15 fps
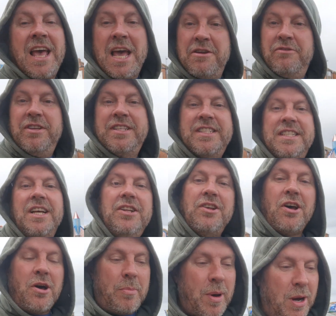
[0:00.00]
Henry's still
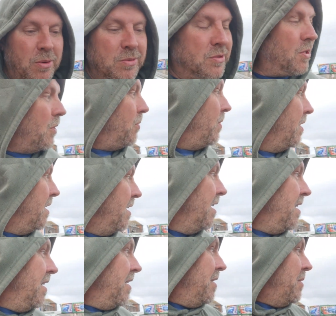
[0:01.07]
not about, so
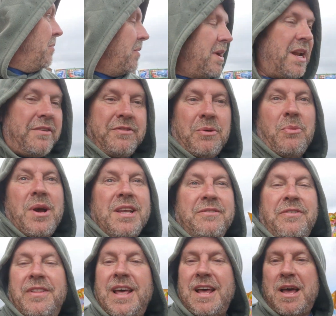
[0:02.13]
we're gonna have to
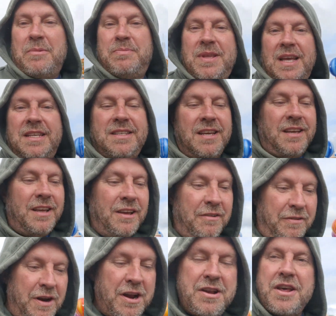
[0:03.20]
wait for that update
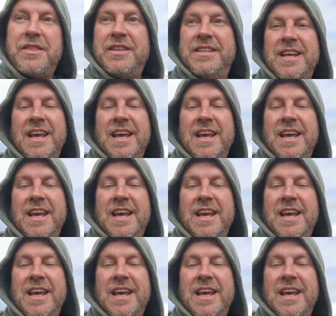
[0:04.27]
for another